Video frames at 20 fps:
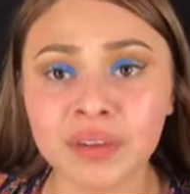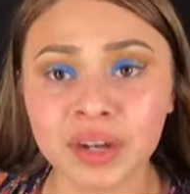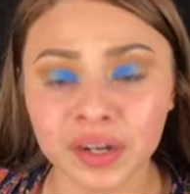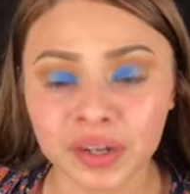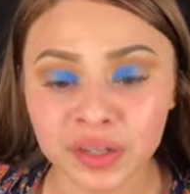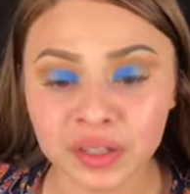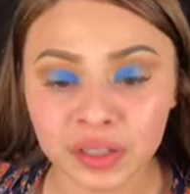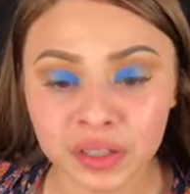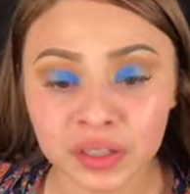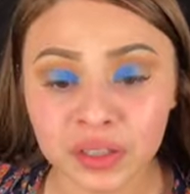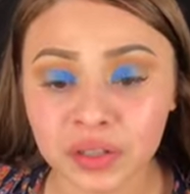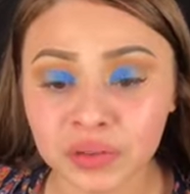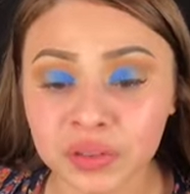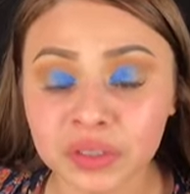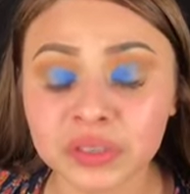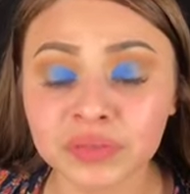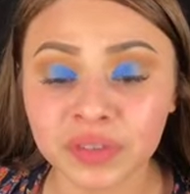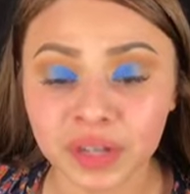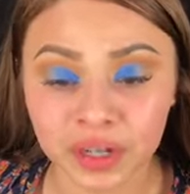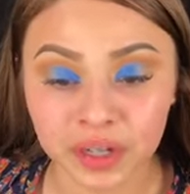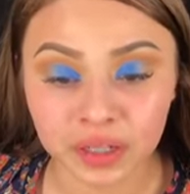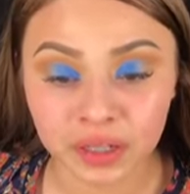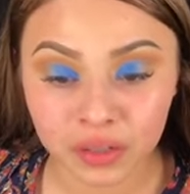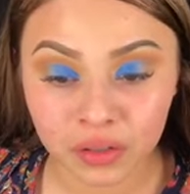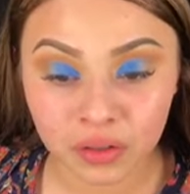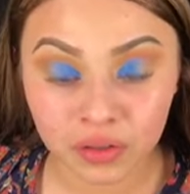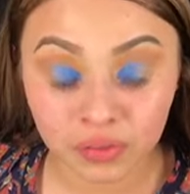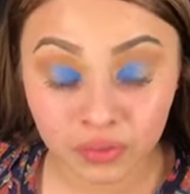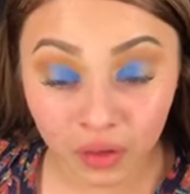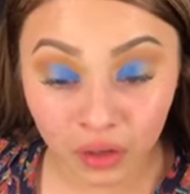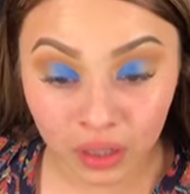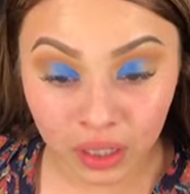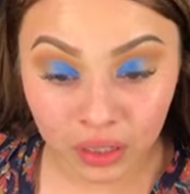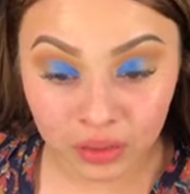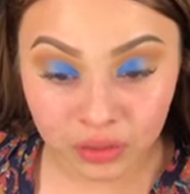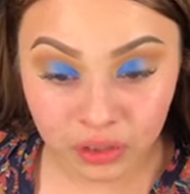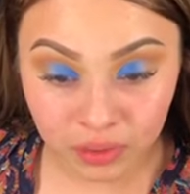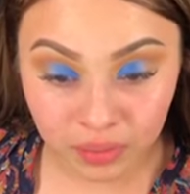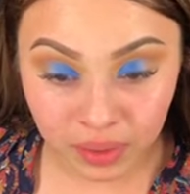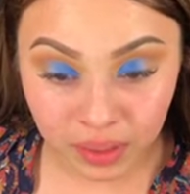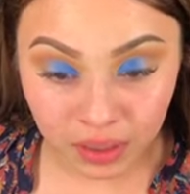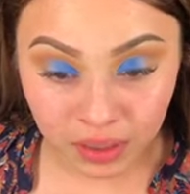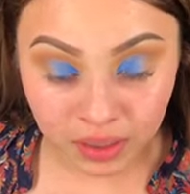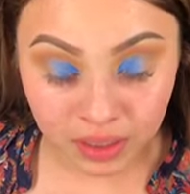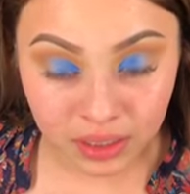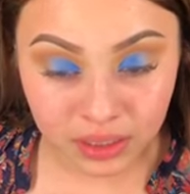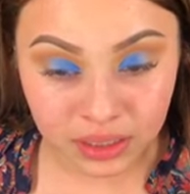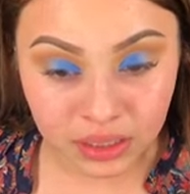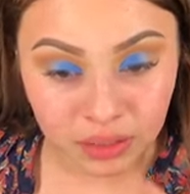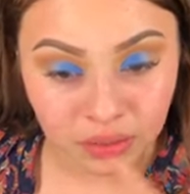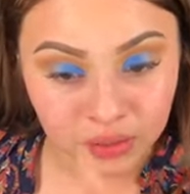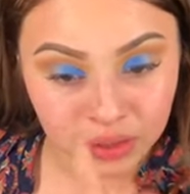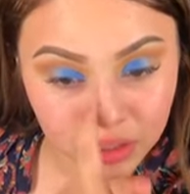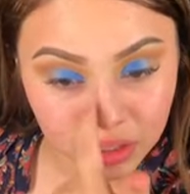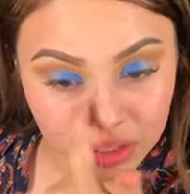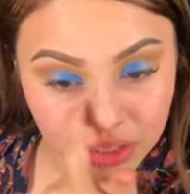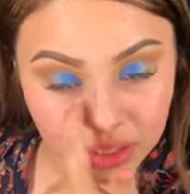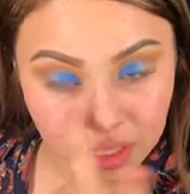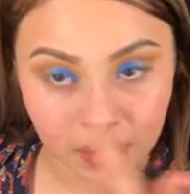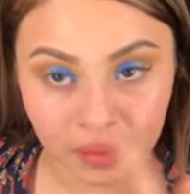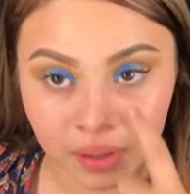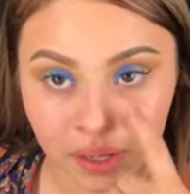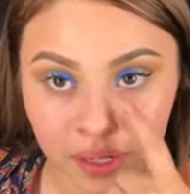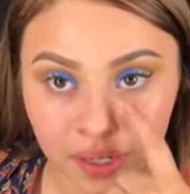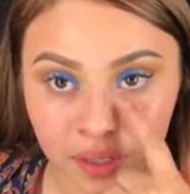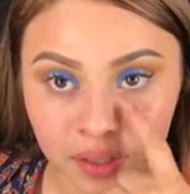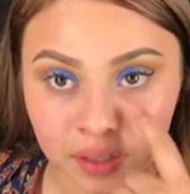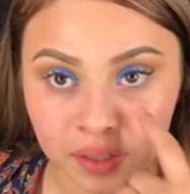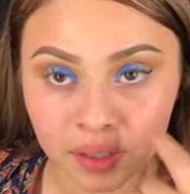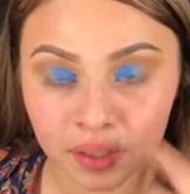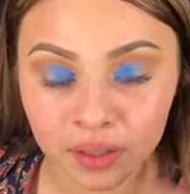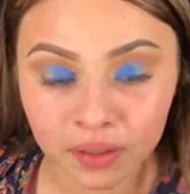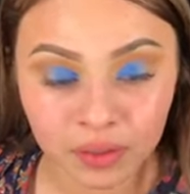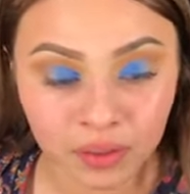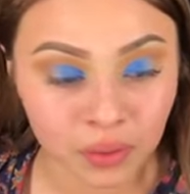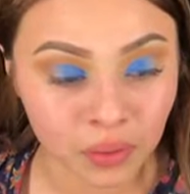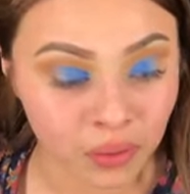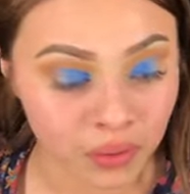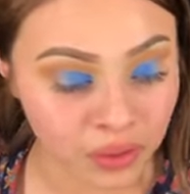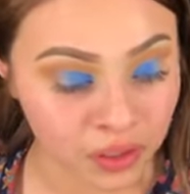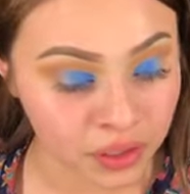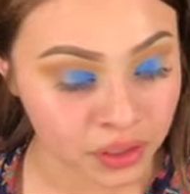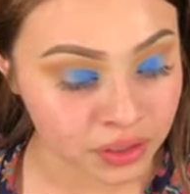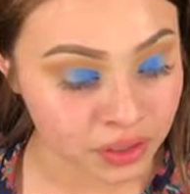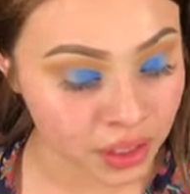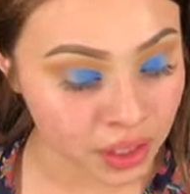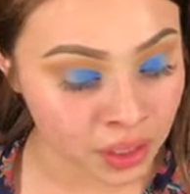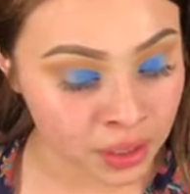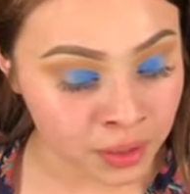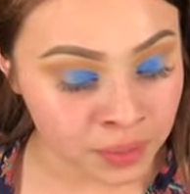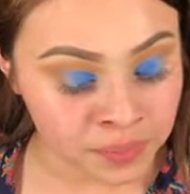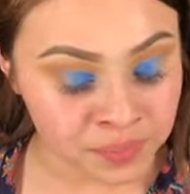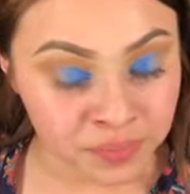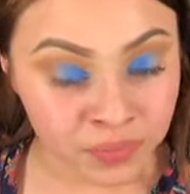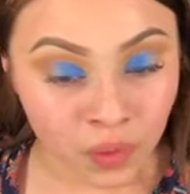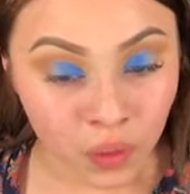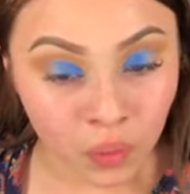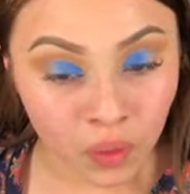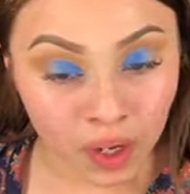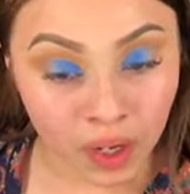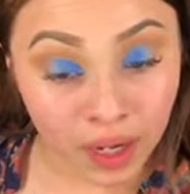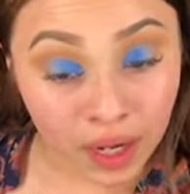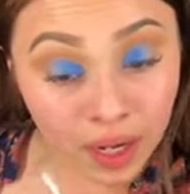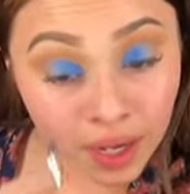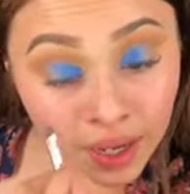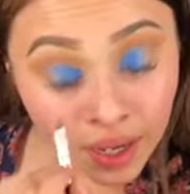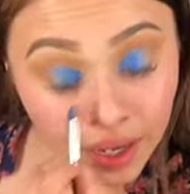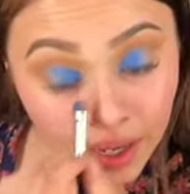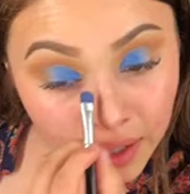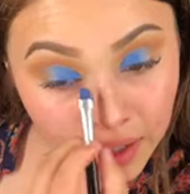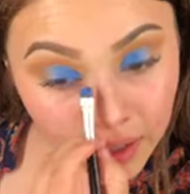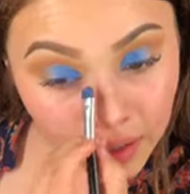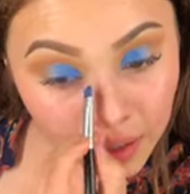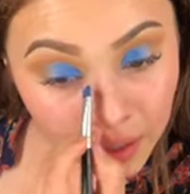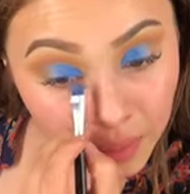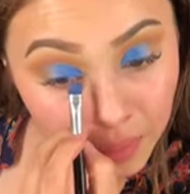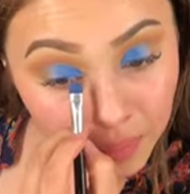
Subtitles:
There was very little fallout, to be honest. It was just like right here in the inner corners where I had